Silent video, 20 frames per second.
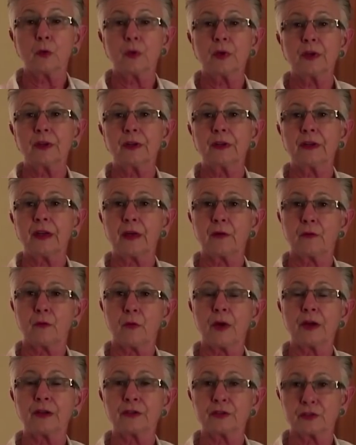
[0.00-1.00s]
We did have
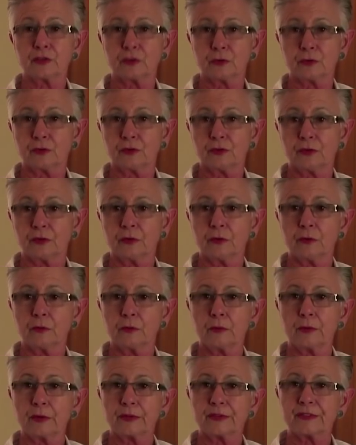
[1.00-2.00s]
one surgeon
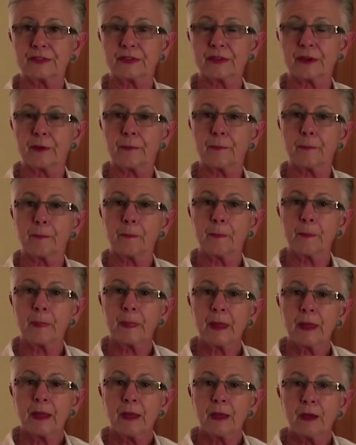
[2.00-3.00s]
who was. Um,
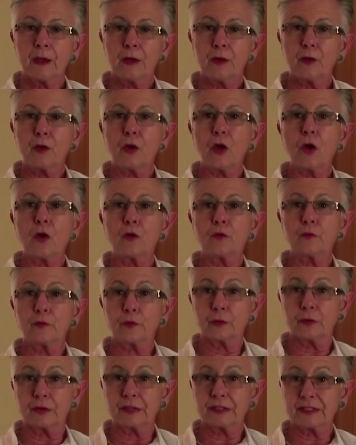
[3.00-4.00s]
known
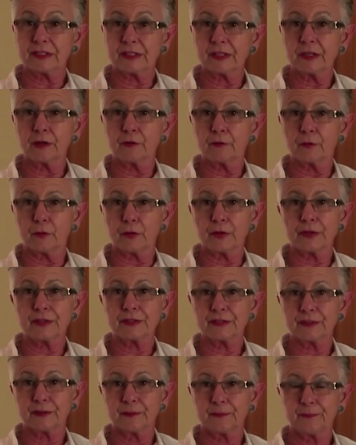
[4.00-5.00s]
for his singing
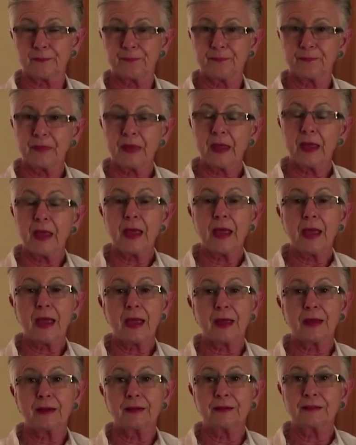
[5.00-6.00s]
voice.
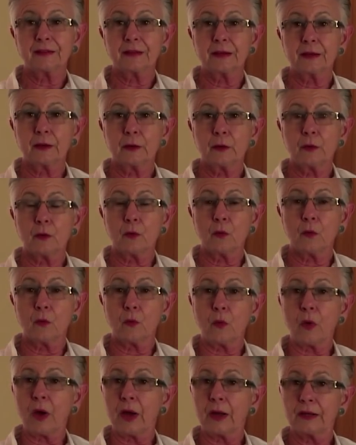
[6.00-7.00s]
And uh,
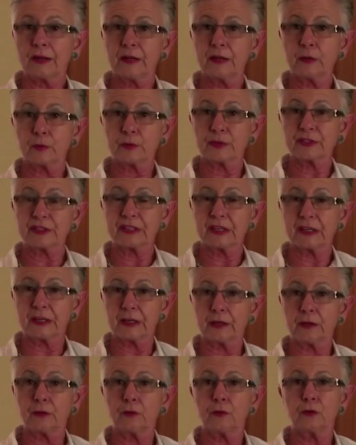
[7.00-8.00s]
while he was
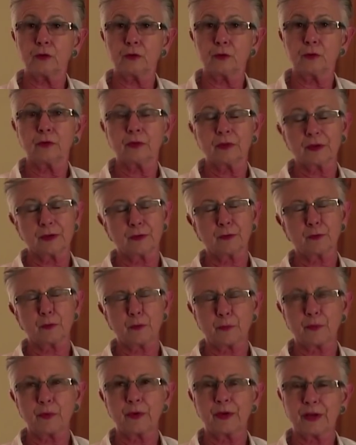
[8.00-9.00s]
singing, you knew things
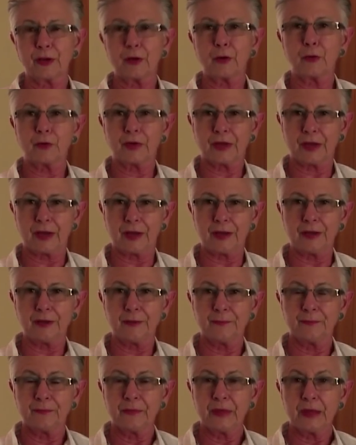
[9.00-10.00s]
were pretty
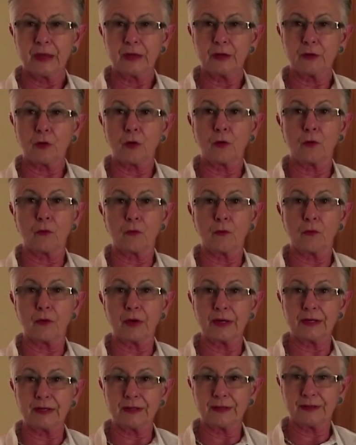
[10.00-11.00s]
okay. It got
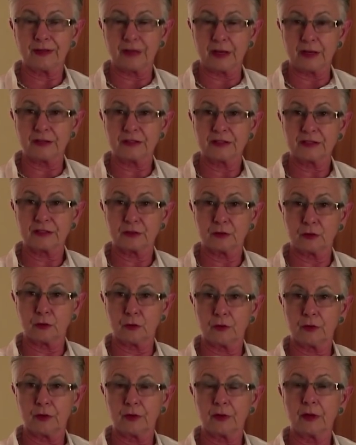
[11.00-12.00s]
really tense
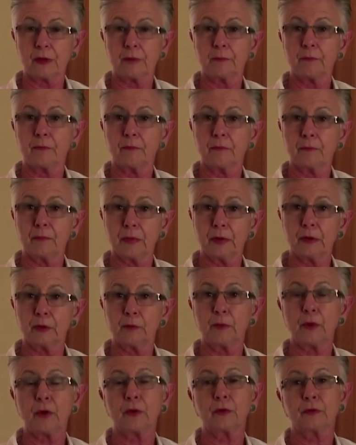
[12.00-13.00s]
during the
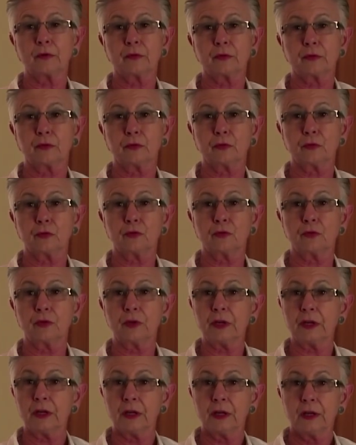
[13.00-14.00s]
middle part of the
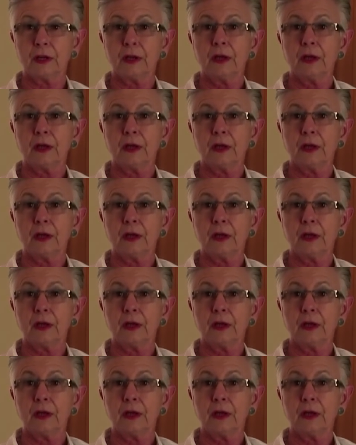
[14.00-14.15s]
surgery.